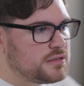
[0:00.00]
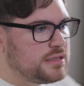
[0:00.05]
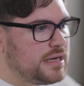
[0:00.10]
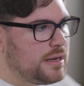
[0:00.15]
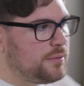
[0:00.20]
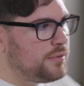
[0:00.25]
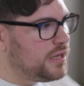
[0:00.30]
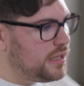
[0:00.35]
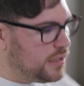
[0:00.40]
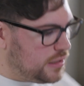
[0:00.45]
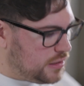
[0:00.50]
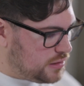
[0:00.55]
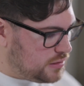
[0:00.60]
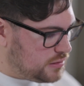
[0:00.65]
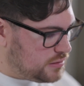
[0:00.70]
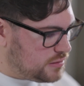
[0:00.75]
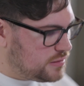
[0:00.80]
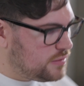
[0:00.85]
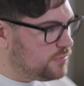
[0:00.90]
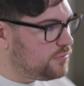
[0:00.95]
So now we're
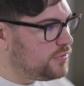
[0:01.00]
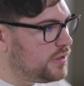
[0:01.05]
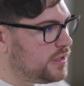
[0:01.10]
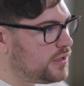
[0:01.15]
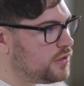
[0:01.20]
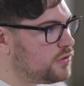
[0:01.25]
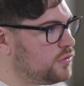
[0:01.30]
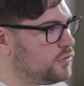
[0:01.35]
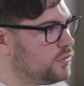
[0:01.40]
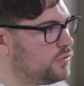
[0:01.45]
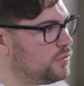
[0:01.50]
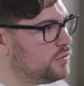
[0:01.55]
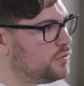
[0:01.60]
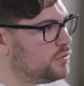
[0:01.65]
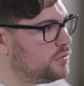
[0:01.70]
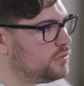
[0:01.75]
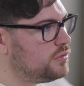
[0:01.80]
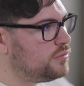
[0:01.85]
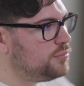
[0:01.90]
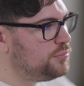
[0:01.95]
getting some really
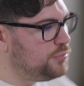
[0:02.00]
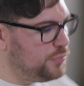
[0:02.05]
cool